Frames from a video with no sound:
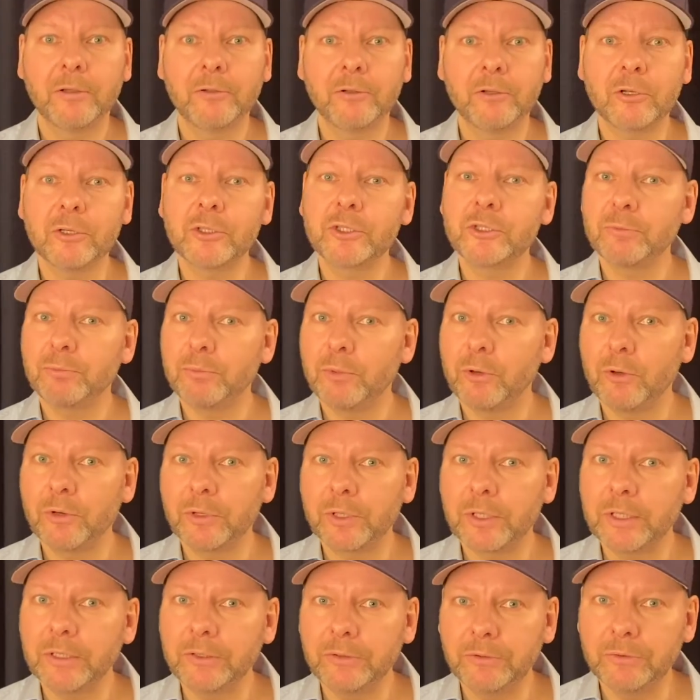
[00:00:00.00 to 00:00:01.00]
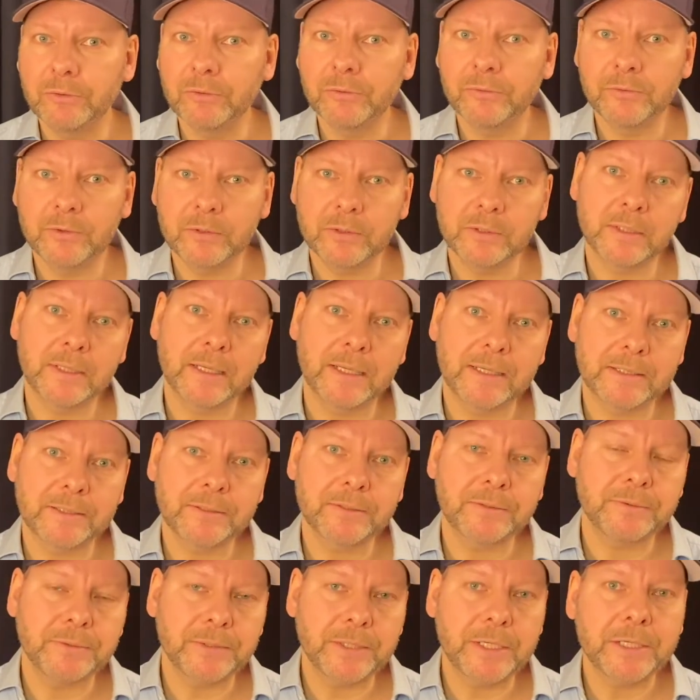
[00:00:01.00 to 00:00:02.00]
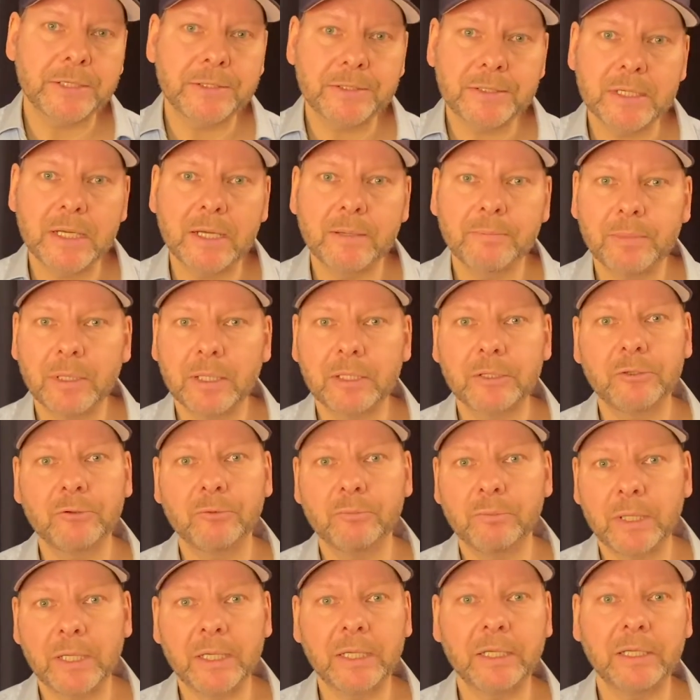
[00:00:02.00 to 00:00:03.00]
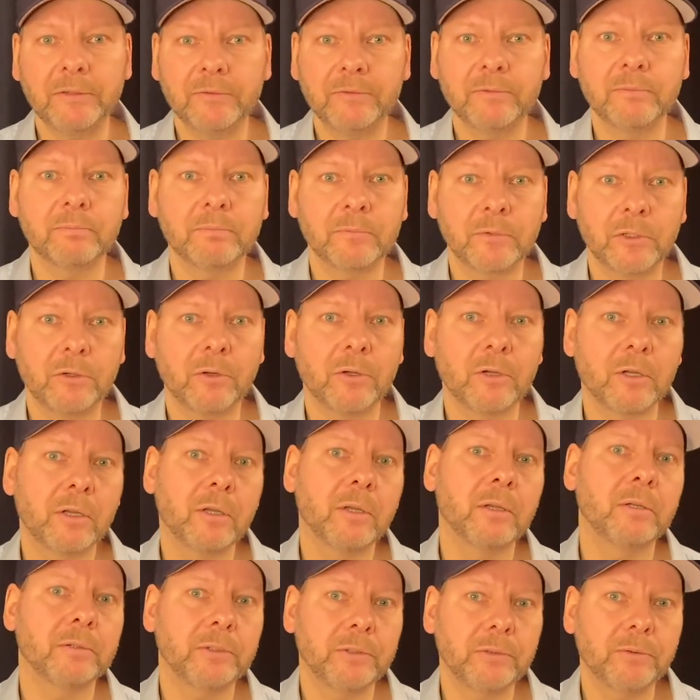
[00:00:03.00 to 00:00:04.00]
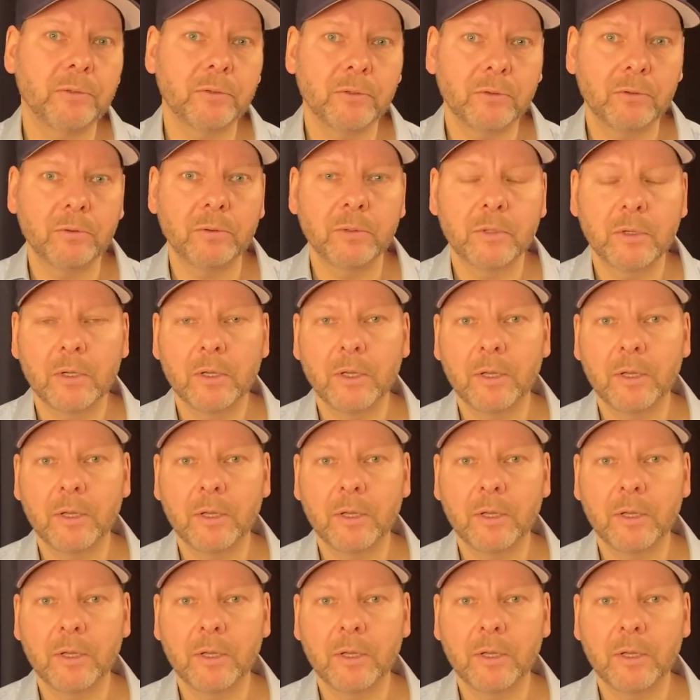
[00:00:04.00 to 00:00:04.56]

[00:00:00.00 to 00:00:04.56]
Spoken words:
not supporting you for the next career step, and you may even gonna, you know,